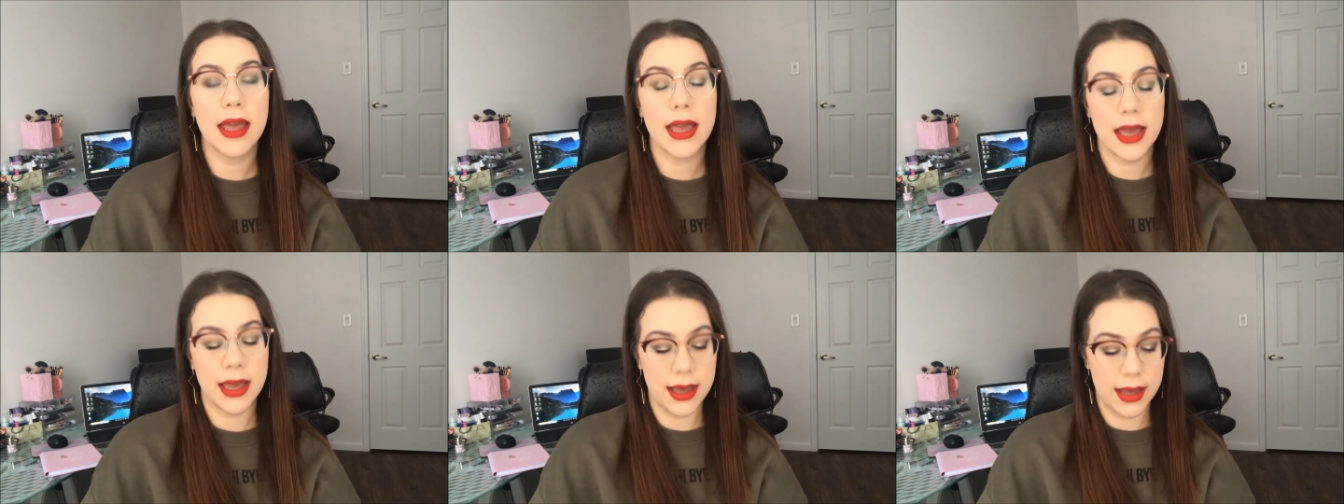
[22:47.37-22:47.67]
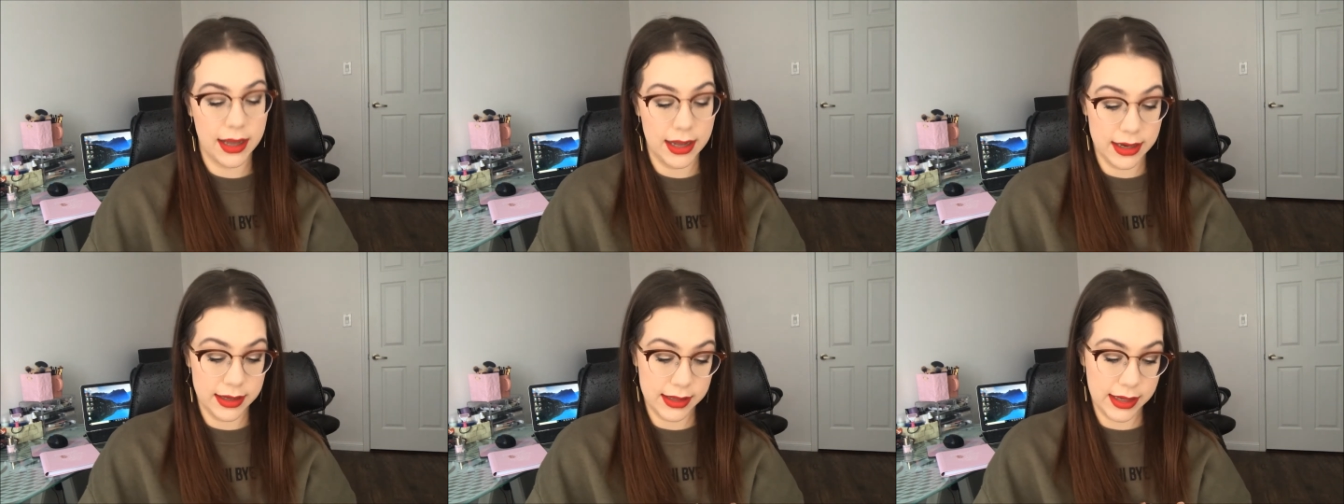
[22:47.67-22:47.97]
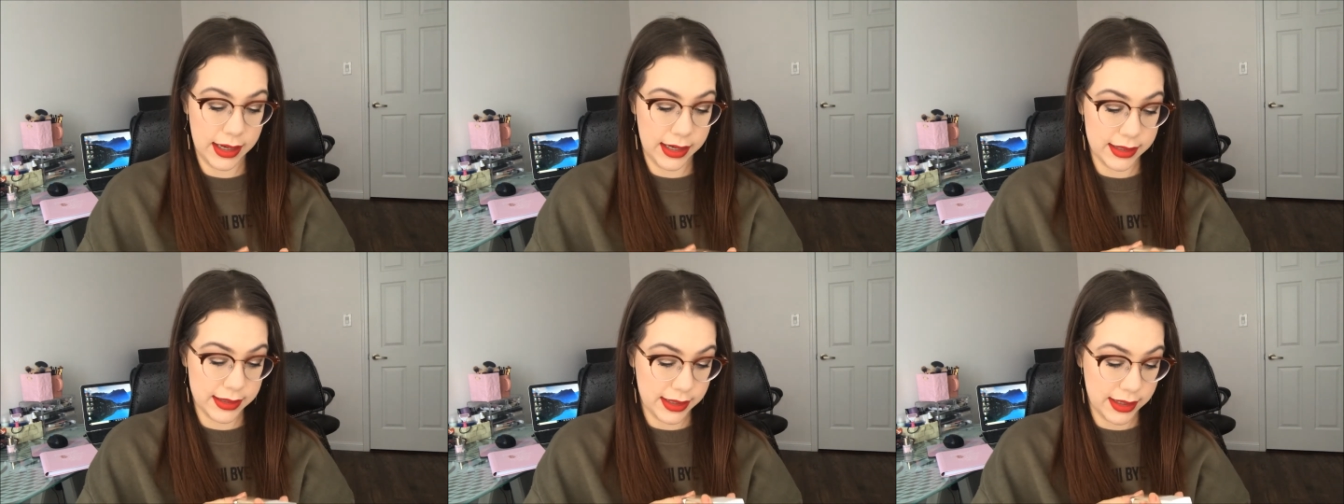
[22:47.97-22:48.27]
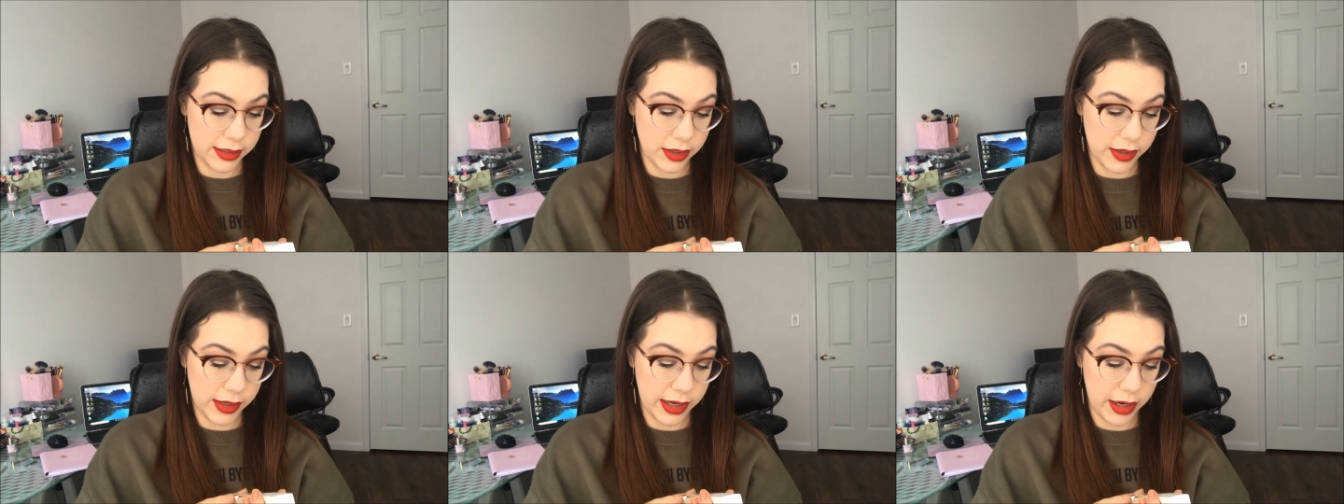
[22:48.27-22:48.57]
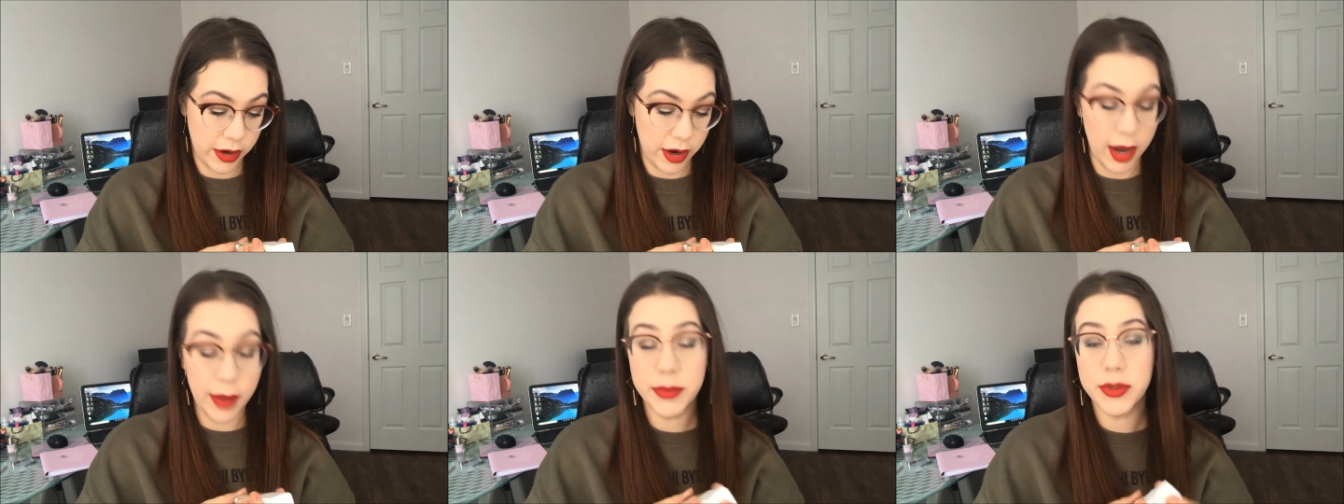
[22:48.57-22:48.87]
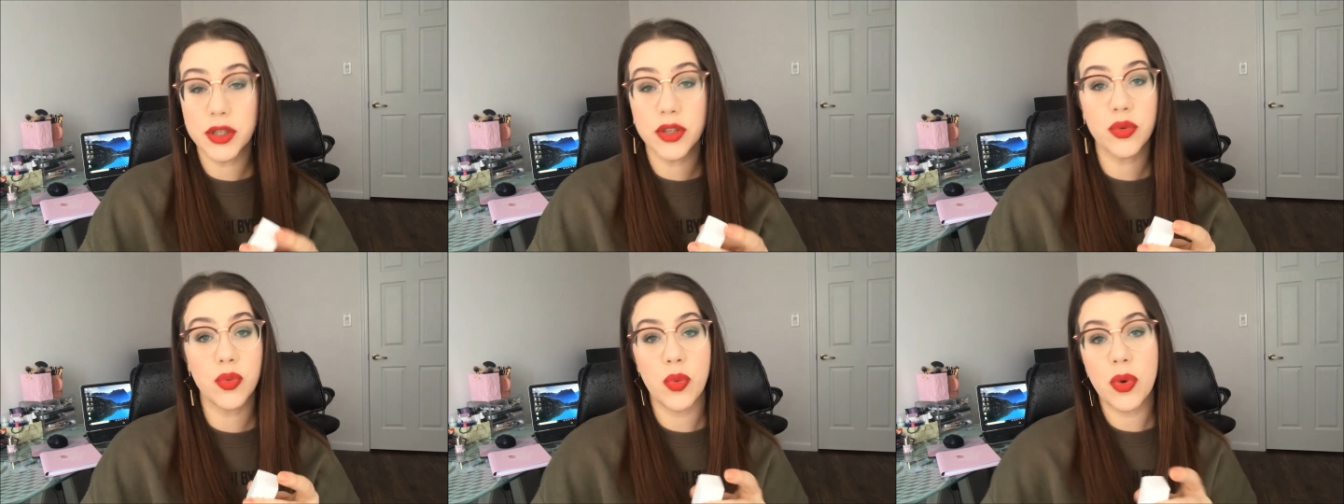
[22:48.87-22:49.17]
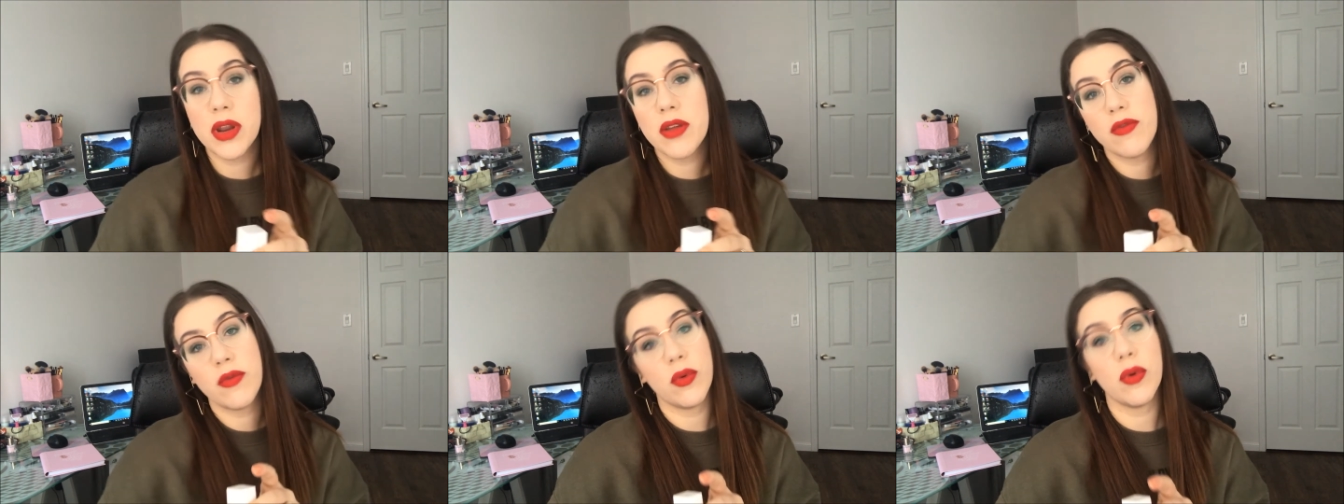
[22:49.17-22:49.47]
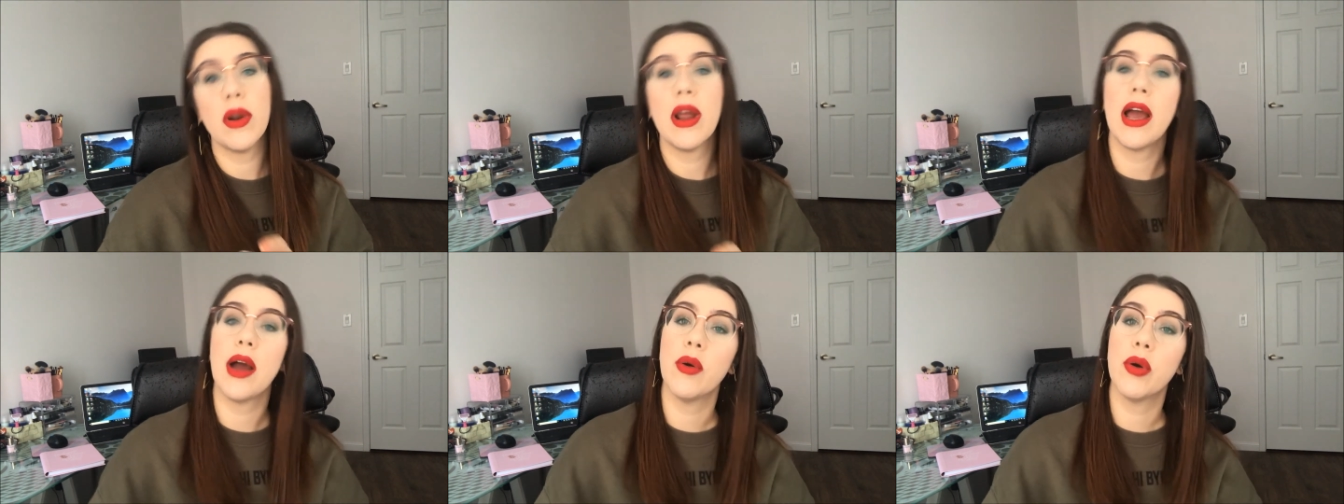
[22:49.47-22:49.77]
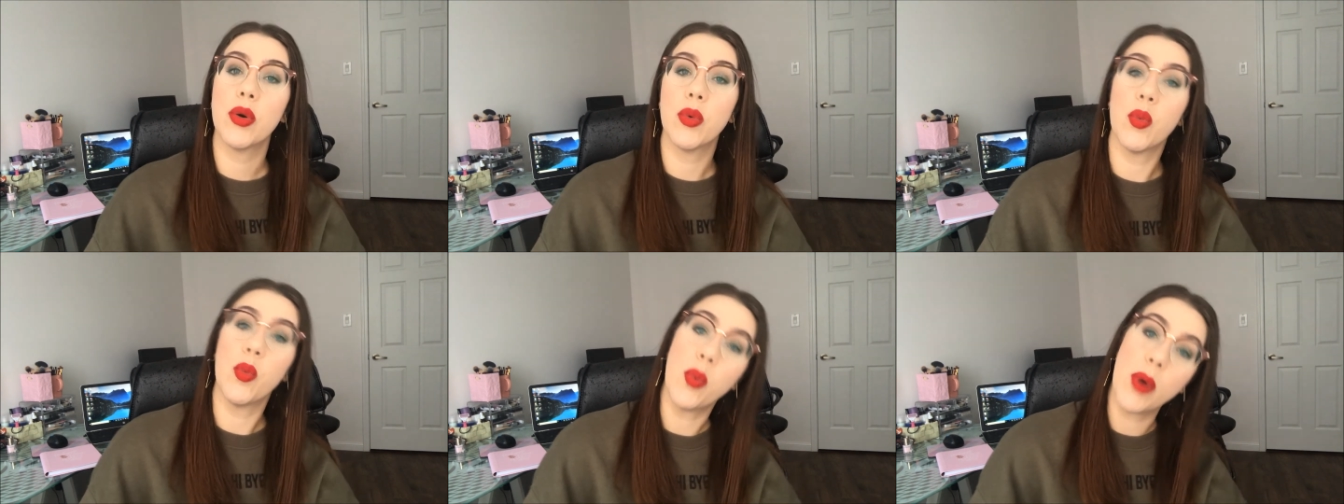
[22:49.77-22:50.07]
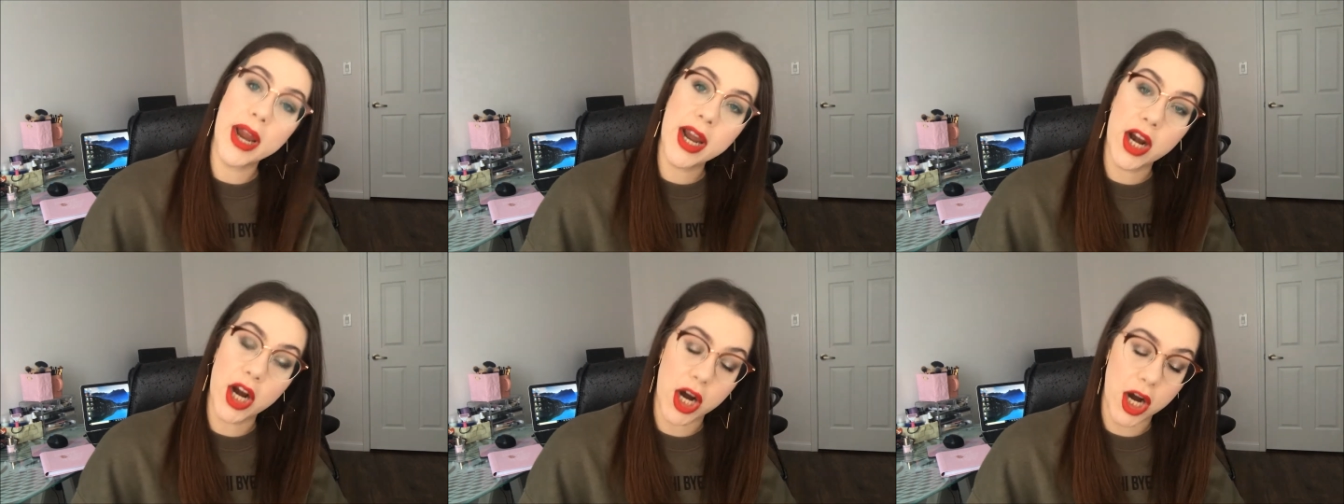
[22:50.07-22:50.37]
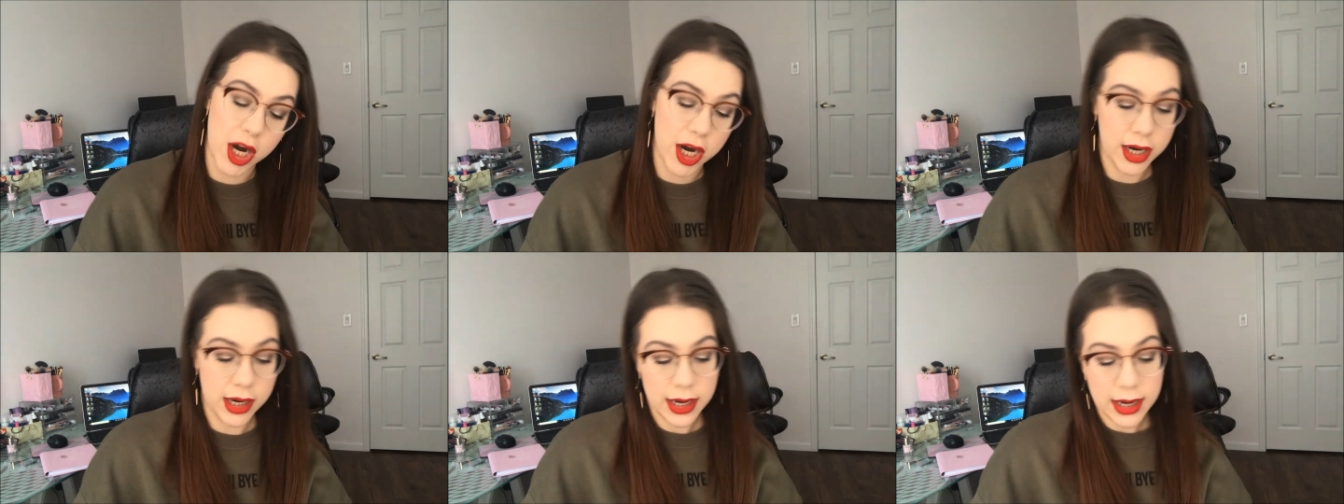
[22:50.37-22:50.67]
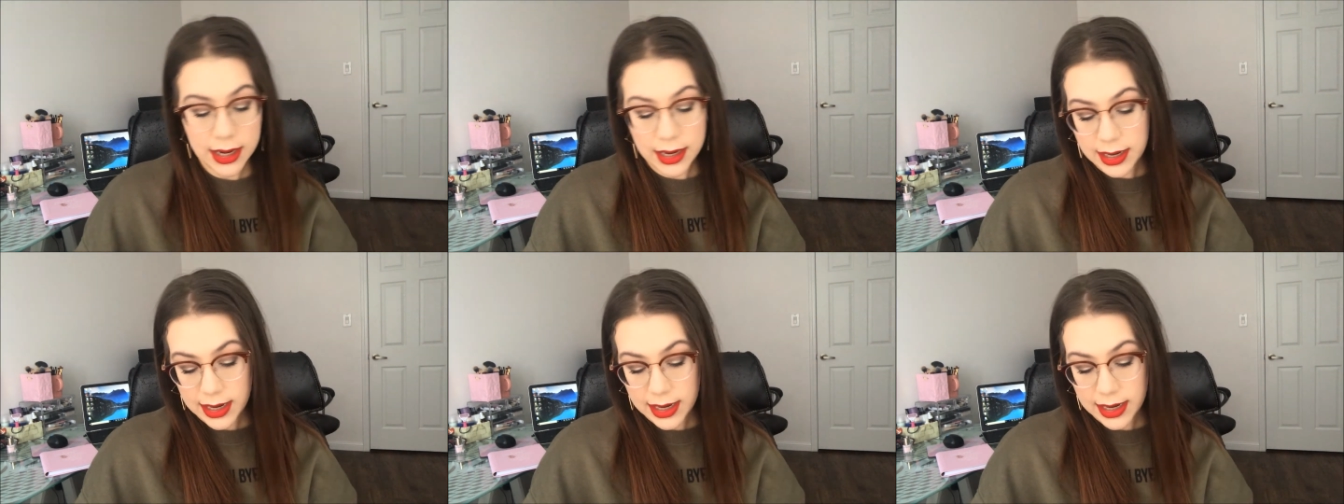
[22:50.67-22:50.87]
and it says on here up to 24-hour wear.